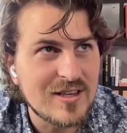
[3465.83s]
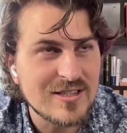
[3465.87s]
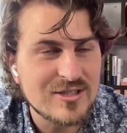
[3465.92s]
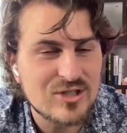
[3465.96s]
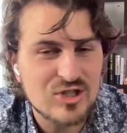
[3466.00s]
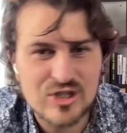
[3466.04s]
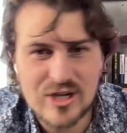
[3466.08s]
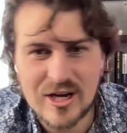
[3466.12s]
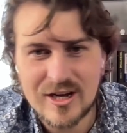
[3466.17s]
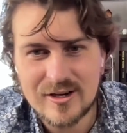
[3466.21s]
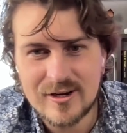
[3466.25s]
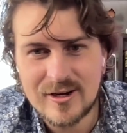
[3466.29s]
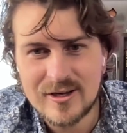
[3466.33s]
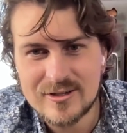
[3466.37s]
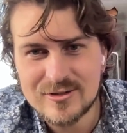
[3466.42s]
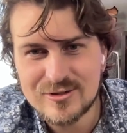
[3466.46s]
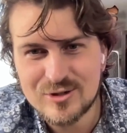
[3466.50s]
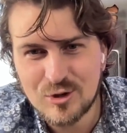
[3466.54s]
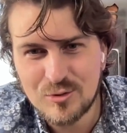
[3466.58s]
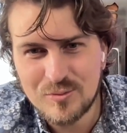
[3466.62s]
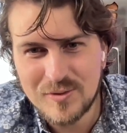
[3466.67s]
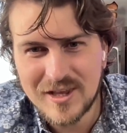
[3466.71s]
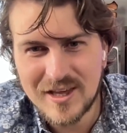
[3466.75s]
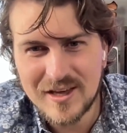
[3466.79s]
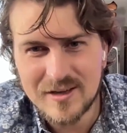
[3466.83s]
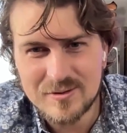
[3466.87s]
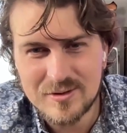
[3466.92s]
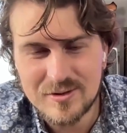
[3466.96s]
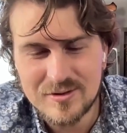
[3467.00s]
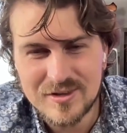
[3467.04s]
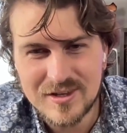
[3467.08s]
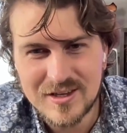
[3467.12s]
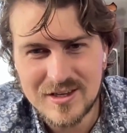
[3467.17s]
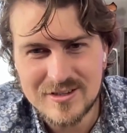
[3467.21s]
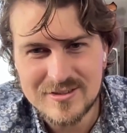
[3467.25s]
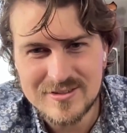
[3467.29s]
juggling so many other
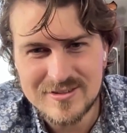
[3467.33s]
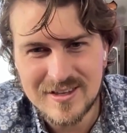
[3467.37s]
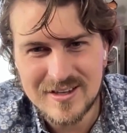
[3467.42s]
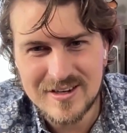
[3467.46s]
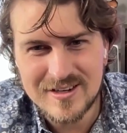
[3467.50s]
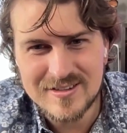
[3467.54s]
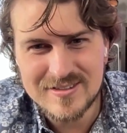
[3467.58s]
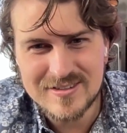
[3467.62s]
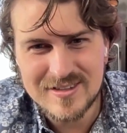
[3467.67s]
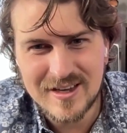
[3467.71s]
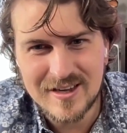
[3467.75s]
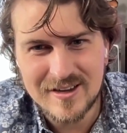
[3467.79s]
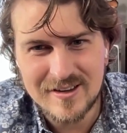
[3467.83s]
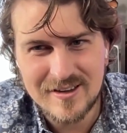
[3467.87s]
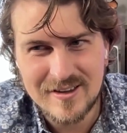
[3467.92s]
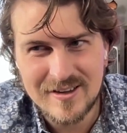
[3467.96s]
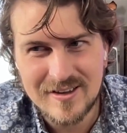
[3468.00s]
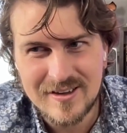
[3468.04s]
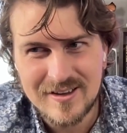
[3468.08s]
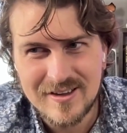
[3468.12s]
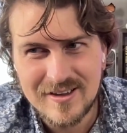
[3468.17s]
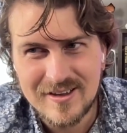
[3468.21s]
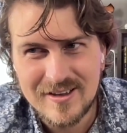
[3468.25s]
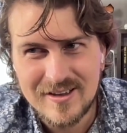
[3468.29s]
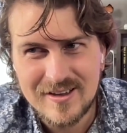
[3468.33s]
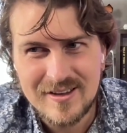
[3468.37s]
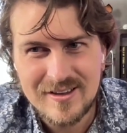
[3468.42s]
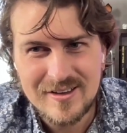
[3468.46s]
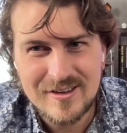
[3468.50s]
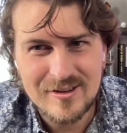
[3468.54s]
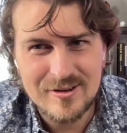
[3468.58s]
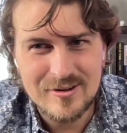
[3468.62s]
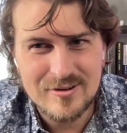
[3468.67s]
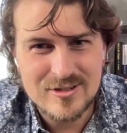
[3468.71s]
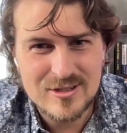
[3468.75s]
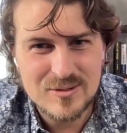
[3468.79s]
things that he's
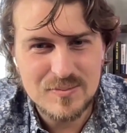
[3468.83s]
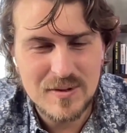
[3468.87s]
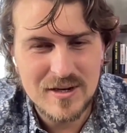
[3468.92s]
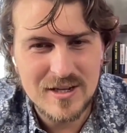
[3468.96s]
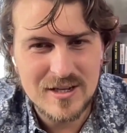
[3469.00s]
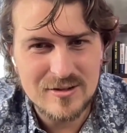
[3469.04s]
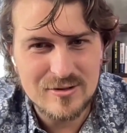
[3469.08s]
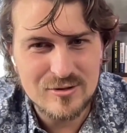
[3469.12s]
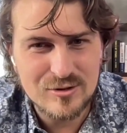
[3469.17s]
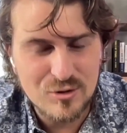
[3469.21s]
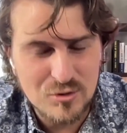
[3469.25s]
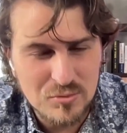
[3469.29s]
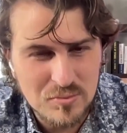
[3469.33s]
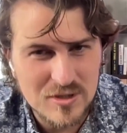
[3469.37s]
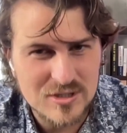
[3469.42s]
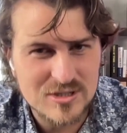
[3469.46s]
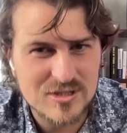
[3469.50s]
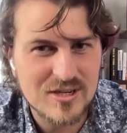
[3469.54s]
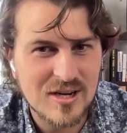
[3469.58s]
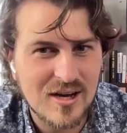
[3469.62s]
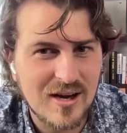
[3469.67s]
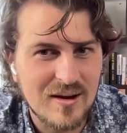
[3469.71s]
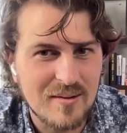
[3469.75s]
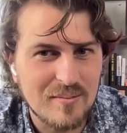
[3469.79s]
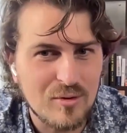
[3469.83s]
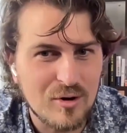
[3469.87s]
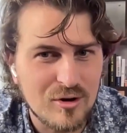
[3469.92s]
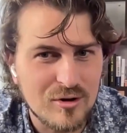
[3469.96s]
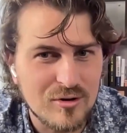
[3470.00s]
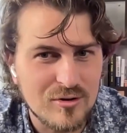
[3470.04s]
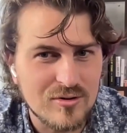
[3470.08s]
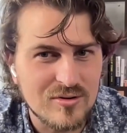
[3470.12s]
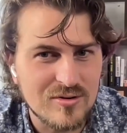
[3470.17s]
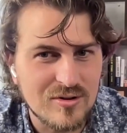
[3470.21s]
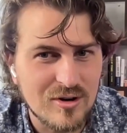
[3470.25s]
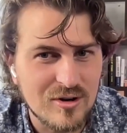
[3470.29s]
spending too much time
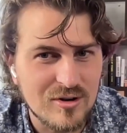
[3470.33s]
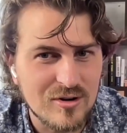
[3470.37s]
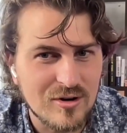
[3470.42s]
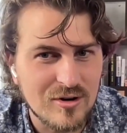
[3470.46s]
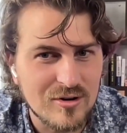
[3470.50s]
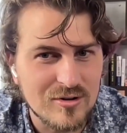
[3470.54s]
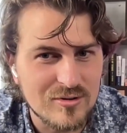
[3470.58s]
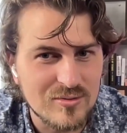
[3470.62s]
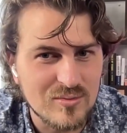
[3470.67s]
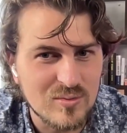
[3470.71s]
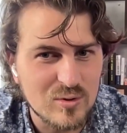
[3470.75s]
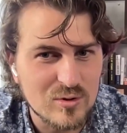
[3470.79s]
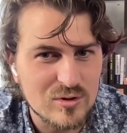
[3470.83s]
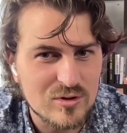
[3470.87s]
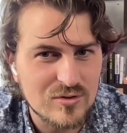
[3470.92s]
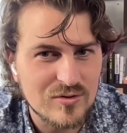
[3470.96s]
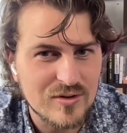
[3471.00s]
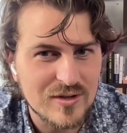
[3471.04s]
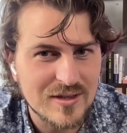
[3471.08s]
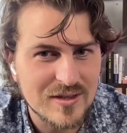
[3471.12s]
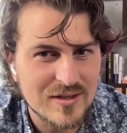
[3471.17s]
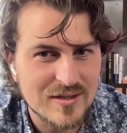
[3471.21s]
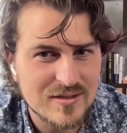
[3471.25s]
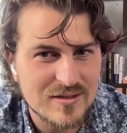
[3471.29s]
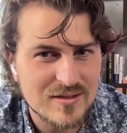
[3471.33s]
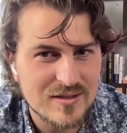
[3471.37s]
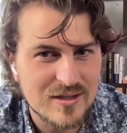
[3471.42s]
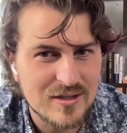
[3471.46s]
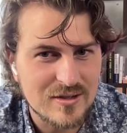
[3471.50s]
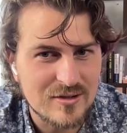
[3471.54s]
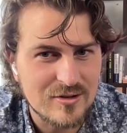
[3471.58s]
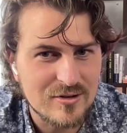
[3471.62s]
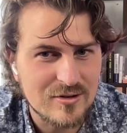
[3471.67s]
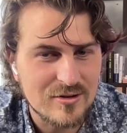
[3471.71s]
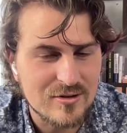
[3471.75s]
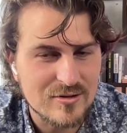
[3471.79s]
on watering the
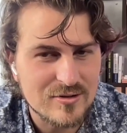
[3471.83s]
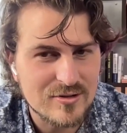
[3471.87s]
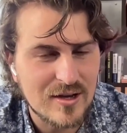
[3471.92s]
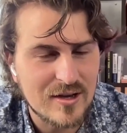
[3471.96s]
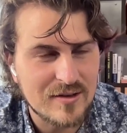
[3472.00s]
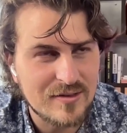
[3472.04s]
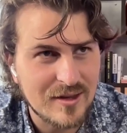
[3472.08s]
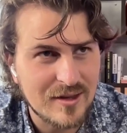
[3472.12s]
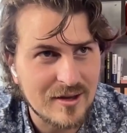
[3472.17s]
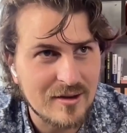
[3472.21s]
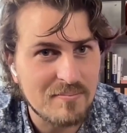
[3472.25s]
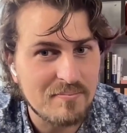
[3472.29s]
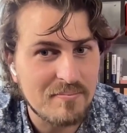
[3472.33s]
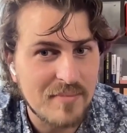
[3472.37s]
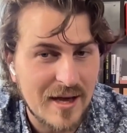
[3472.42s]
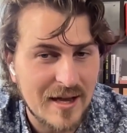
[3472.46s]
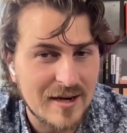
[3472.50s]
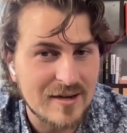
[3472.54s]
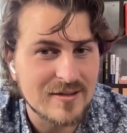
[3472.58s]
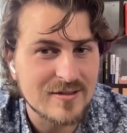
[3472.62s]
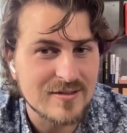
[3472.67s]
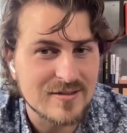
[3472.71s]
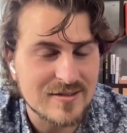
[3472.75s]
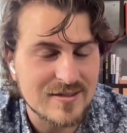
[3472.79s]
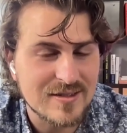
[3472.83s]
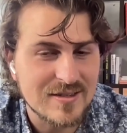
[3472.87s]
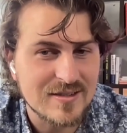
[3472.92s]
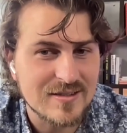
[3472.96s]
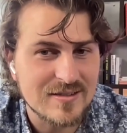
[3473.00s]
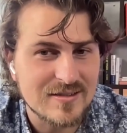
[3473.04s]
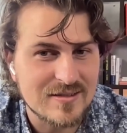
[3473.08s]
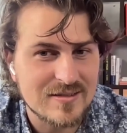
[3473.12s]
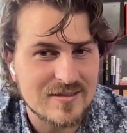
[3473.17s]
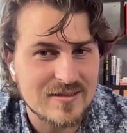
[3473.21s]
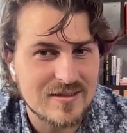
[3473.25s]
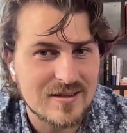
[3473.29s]
seed. So I think a balance
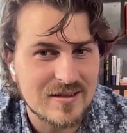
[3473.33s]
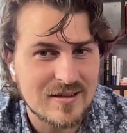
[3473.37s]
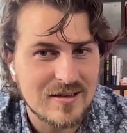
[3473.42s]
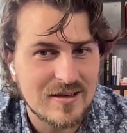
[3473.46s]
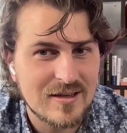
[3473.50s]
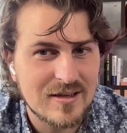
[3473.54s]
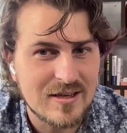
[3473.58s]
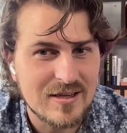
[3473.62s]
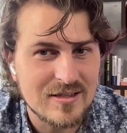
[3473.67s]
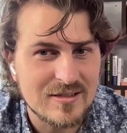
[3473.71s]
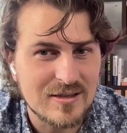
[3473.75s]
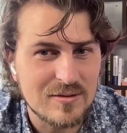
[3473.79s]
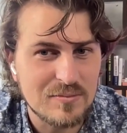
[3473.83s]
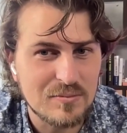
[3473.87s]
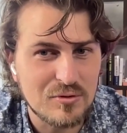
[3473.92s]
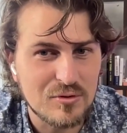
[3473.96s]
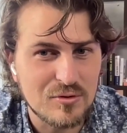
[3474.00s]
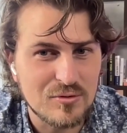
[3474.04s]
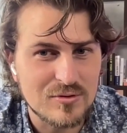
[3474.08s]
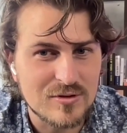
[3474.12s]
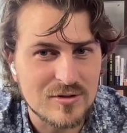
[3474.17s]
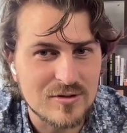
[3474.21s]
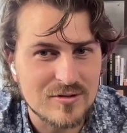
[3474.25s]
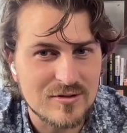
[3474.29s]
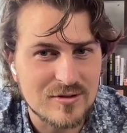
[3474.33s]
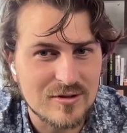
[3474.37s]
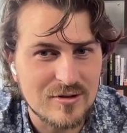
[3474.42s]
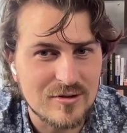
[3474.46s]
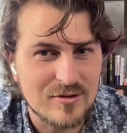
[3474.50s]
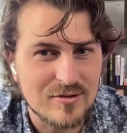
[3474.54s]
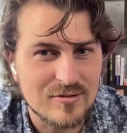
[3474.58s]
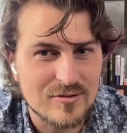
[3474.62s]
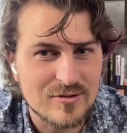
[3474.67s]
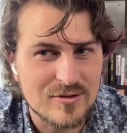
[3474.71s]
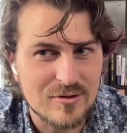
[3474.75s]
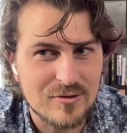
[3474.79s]
is important.
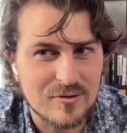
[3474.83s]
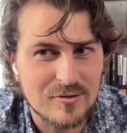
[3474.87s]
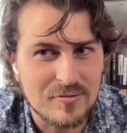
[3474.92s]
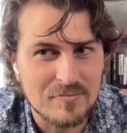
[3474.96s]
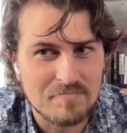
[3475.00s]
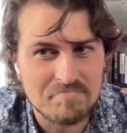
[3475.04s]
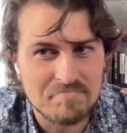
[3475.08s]
So